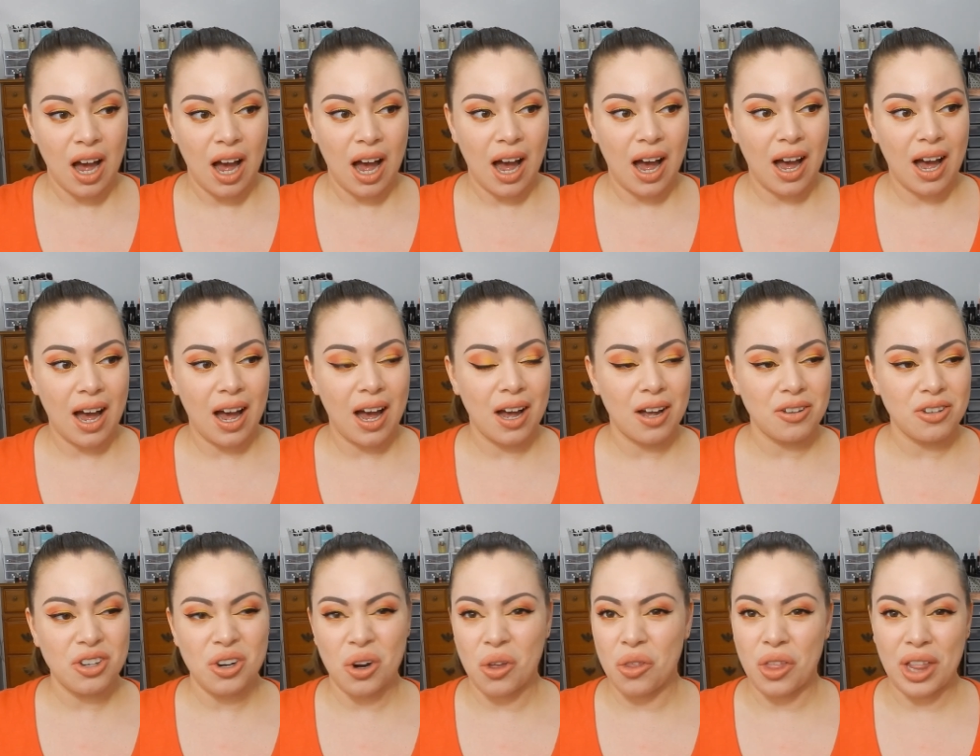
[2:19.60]
uh,
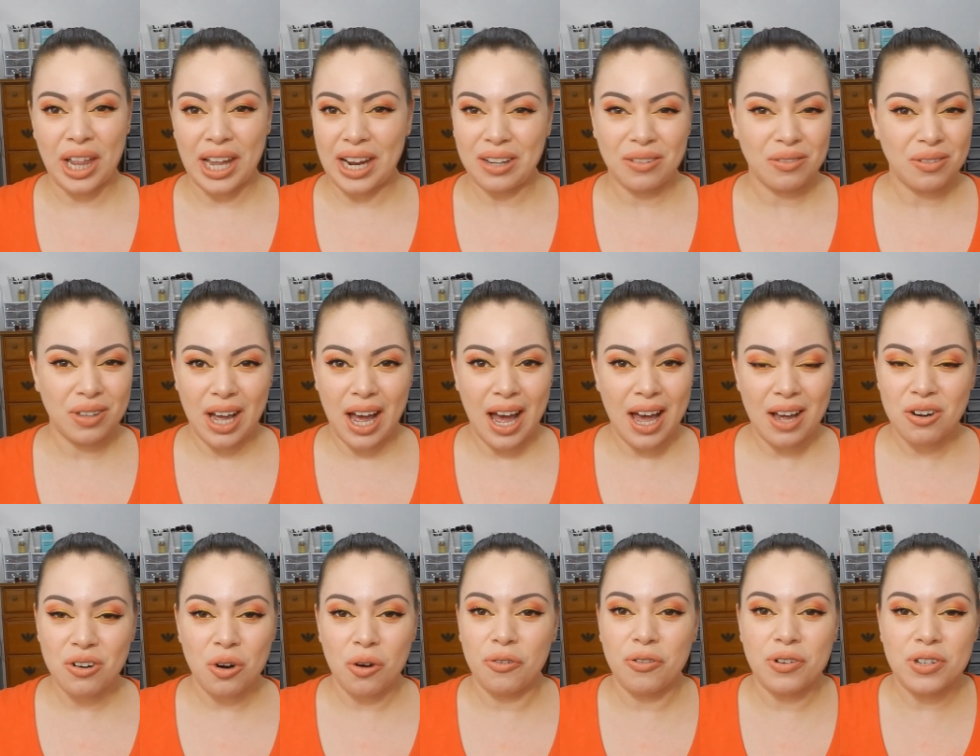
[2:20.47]
you know, like, I
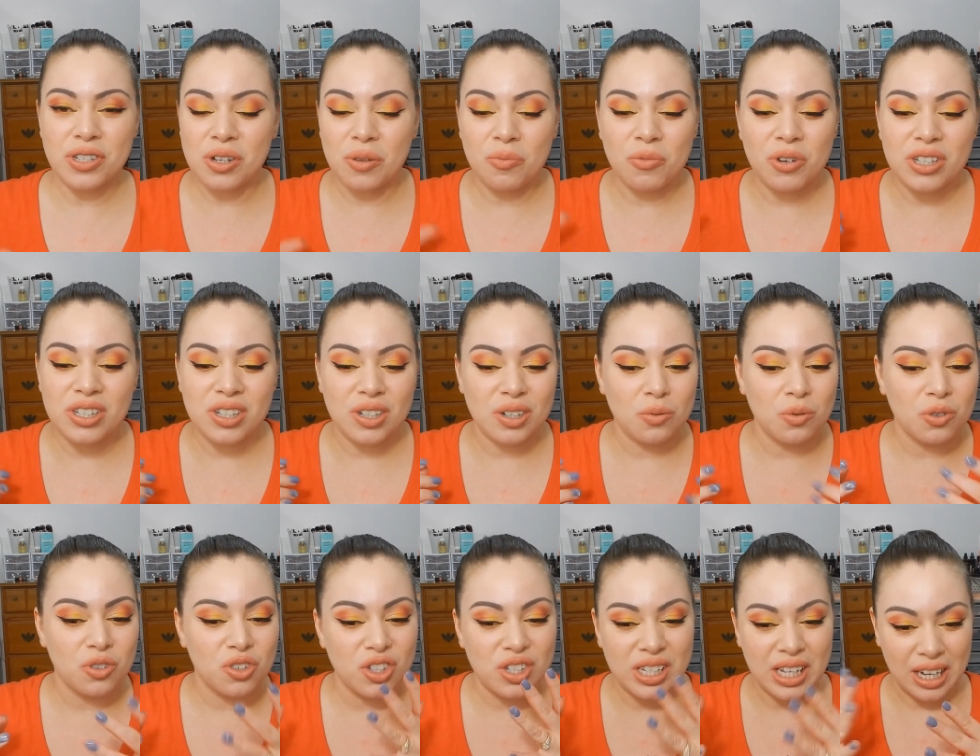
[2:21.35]
don't know, for some reason it
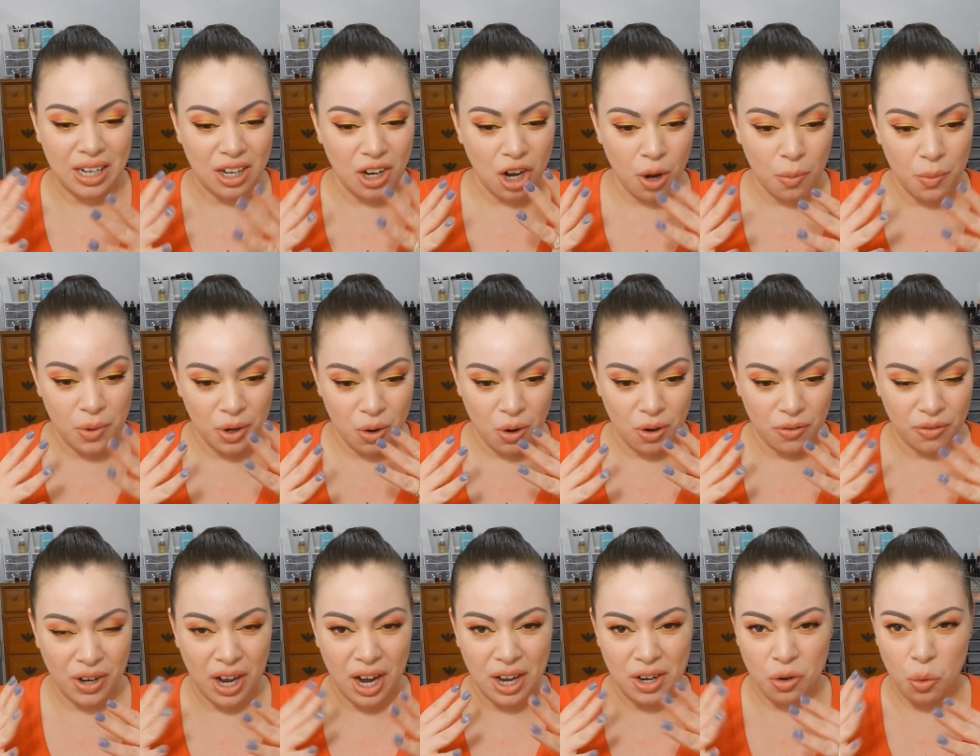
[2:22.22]
was just like coming off
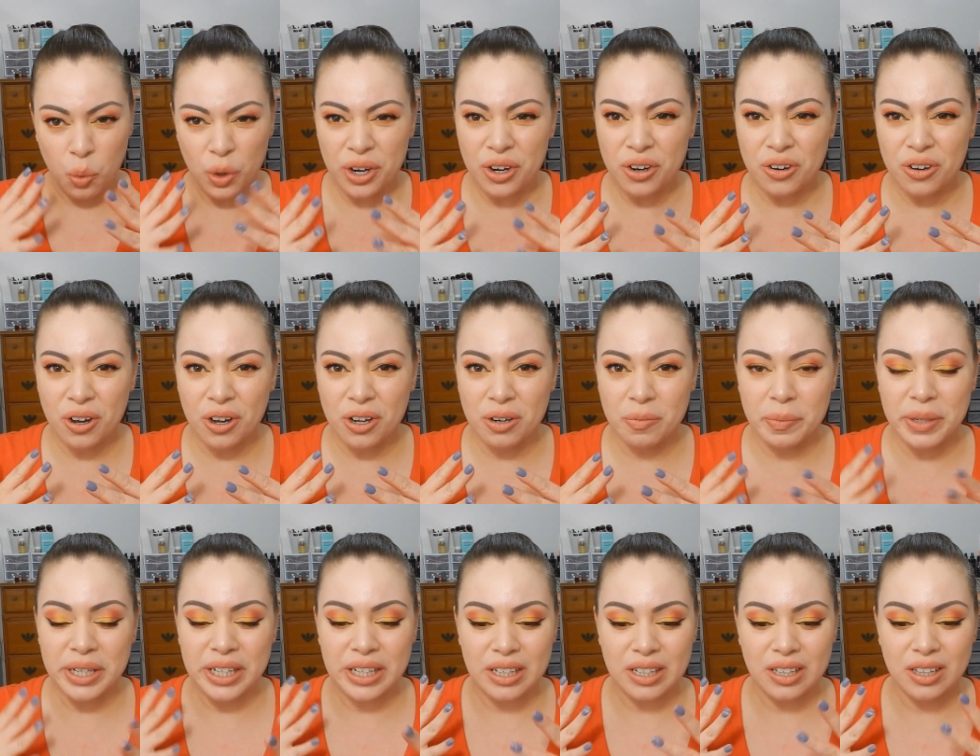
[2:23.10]
kind of weird on
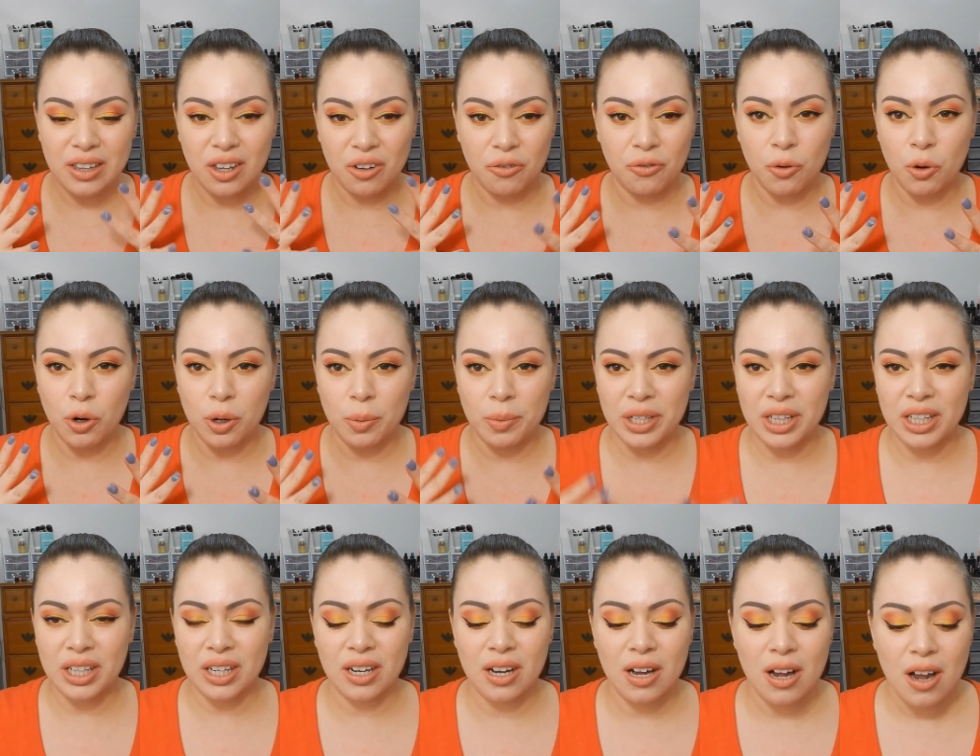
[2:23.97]
me, the
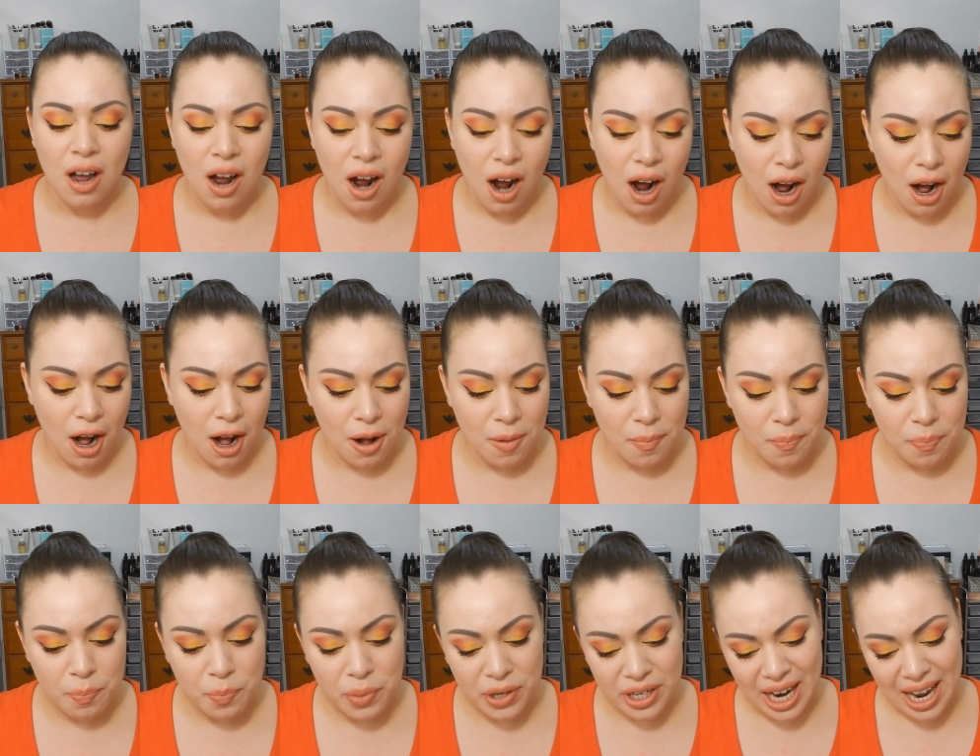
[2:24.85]
formula.
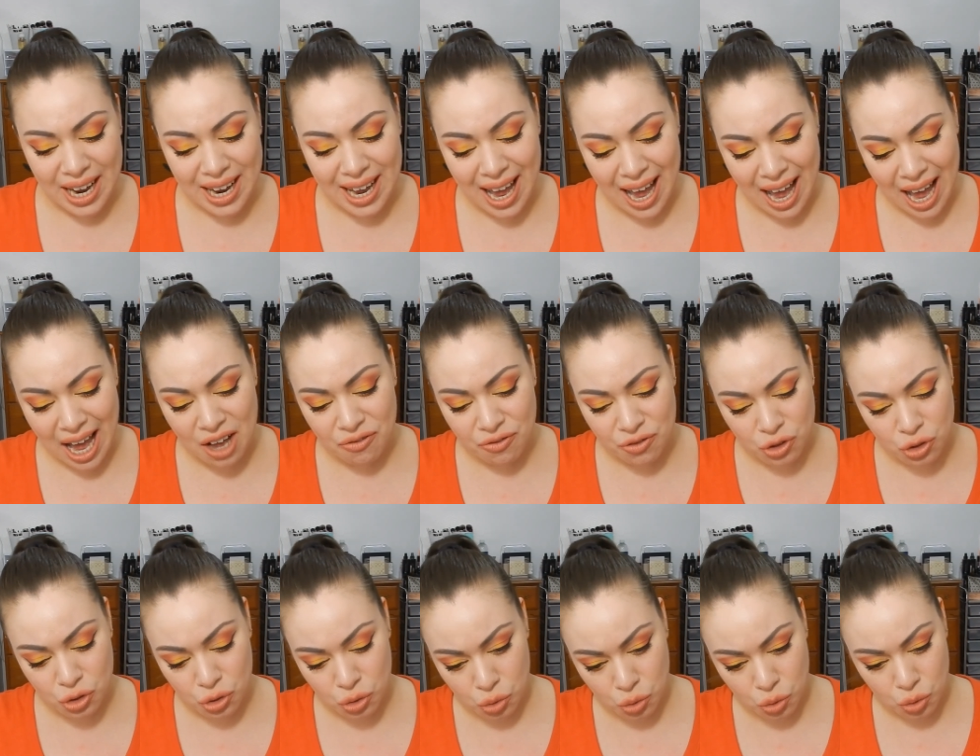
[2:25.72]
Um, but I have
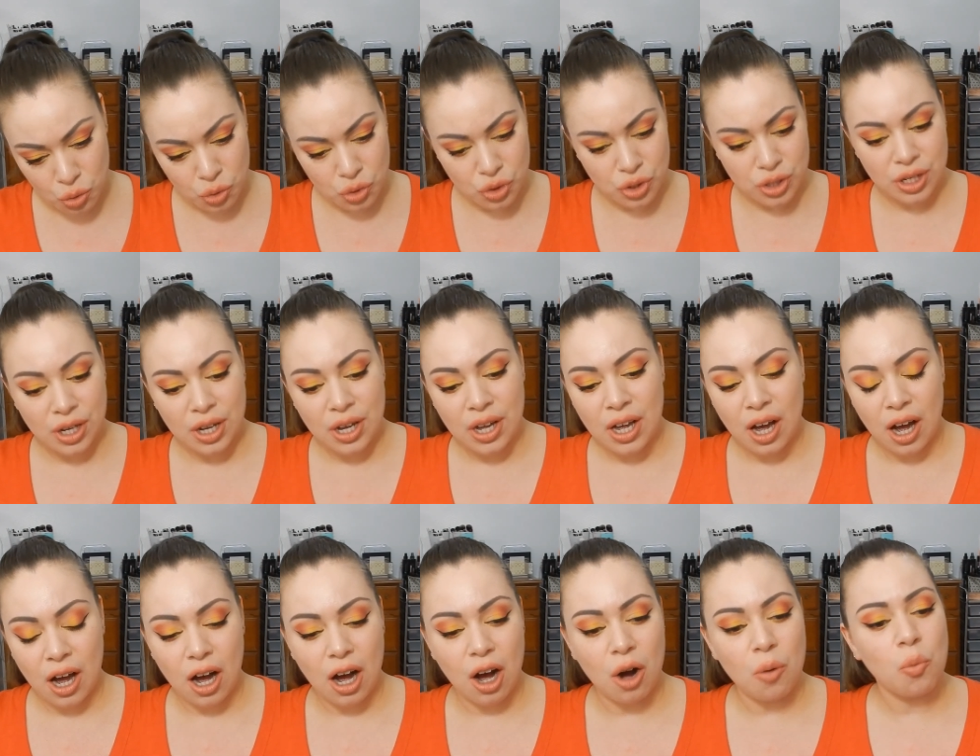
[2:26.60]
used
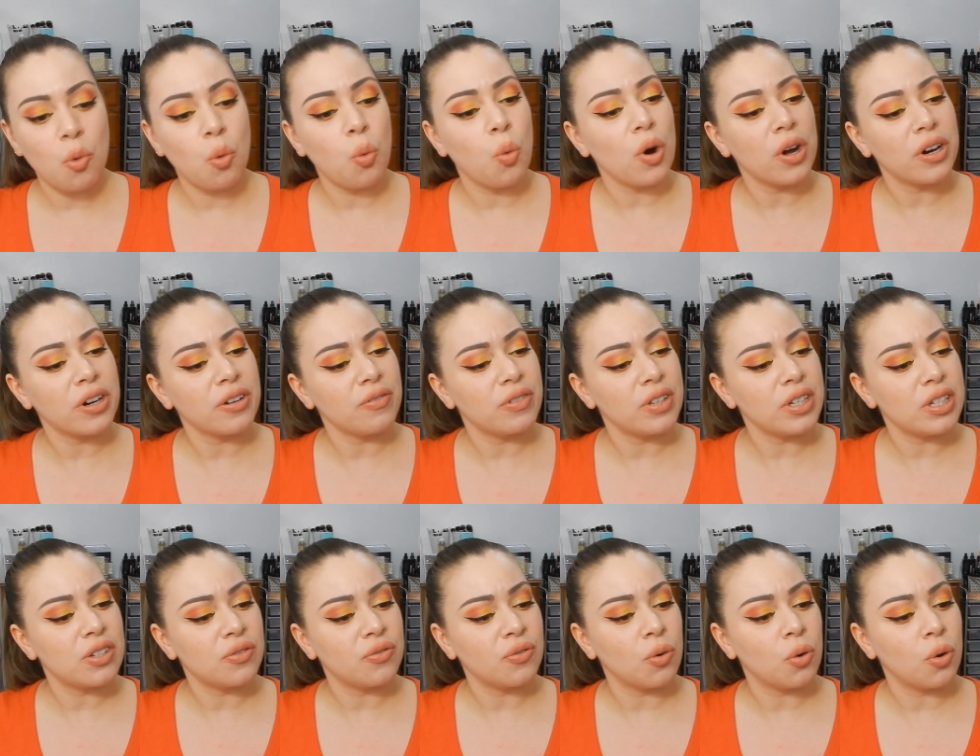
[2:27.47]
um, one of
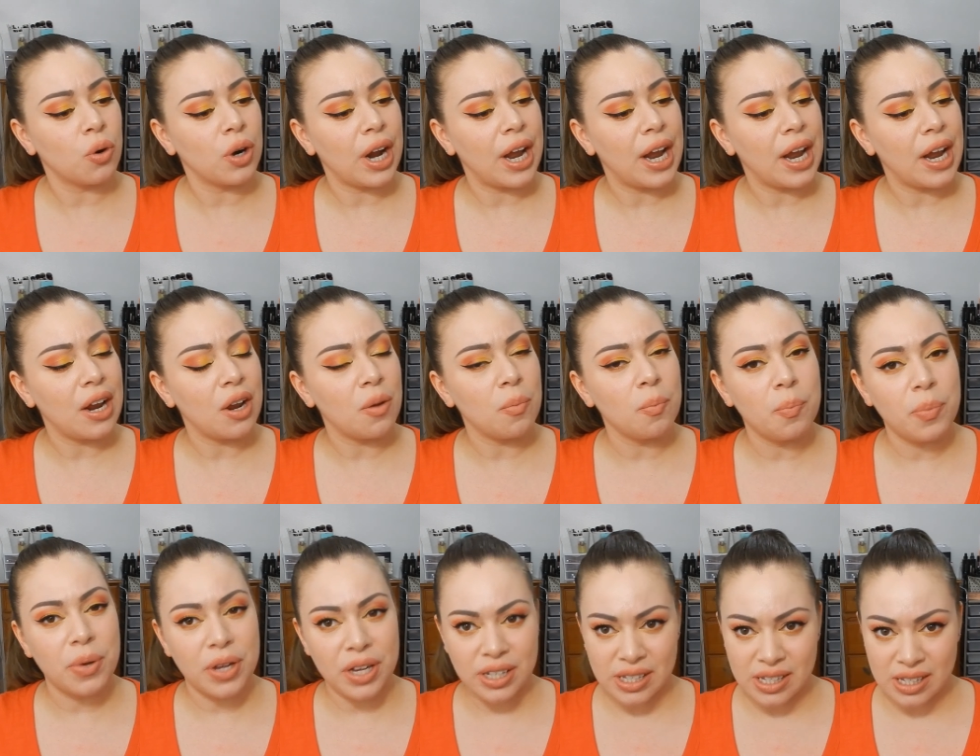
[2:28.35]
these four egg
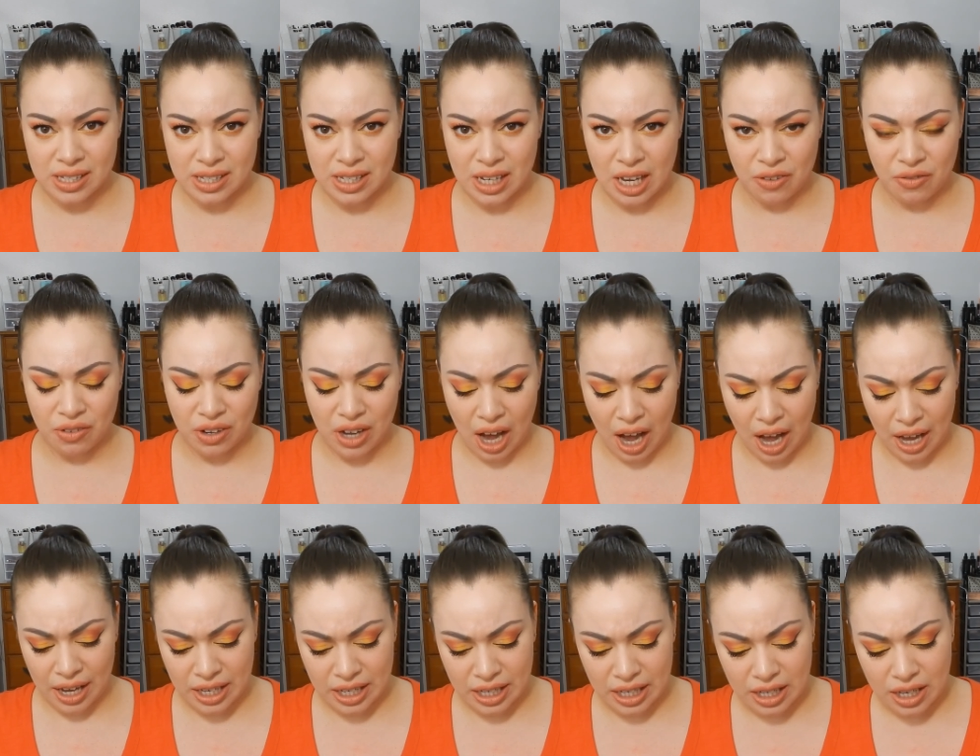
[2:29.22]
bits since I've
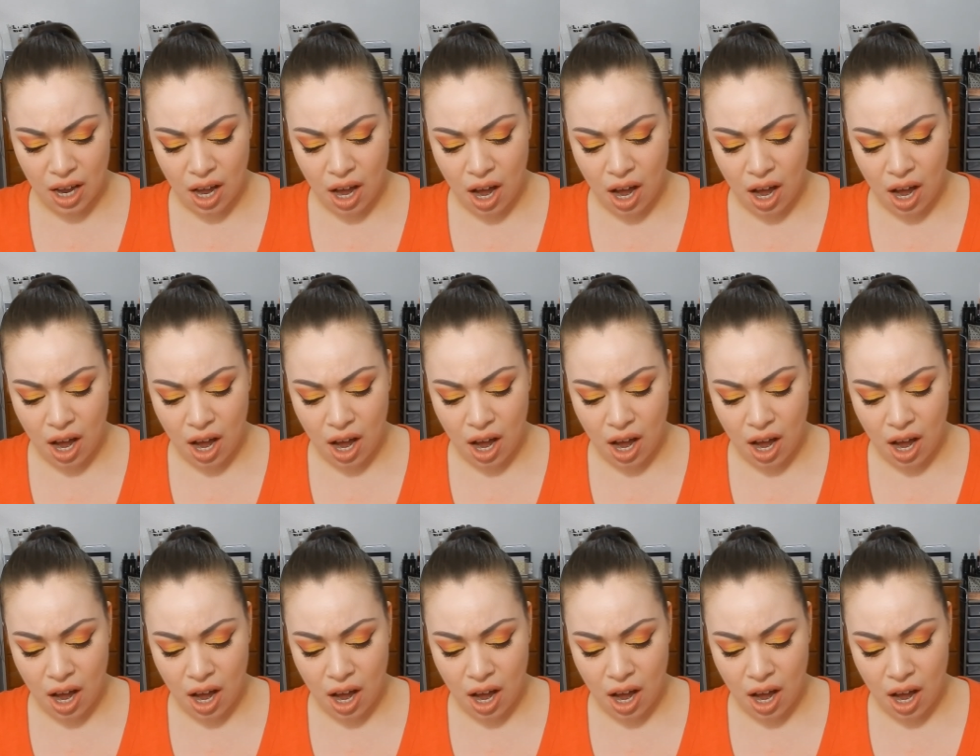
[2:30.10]
gotten it.